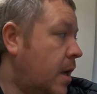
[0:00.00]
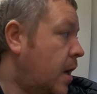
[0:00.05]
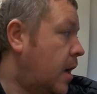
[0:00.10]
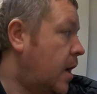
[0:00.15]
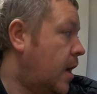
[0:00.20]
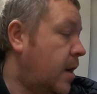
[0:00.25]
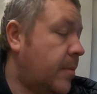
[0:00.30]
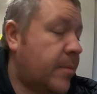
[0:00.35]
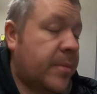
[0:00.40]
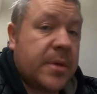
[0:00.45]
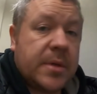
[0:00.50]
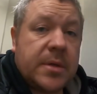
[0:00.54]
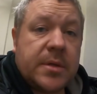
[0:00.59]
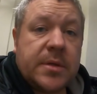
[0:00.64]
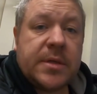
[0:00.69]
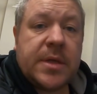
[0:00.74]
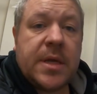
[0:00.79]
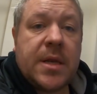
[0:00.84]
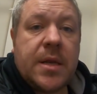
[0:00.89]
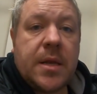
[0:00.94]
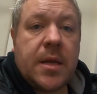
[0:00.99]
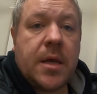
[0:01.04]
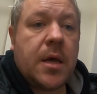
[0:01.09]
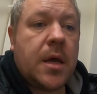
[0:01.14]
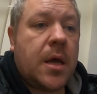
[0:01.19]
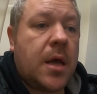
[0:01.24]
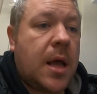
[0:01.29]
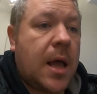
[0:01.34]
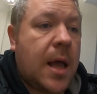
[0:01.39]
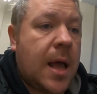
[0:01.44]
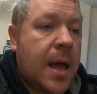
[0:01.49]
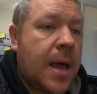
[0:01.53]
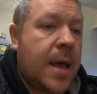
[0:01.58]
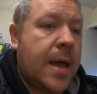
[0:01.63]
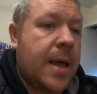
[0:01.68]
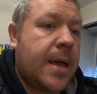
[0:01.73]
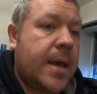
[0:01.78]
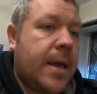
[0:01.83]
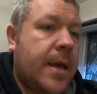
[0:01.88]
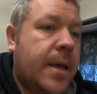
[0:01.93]
Um, seen
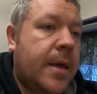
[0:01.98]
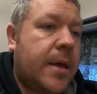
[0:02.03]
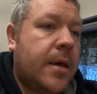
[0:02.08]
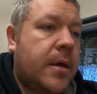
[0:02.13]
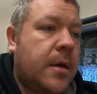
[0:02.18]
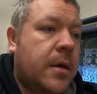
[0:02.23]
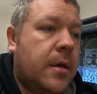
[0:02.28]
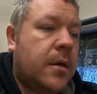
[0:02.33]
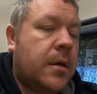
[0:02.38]
a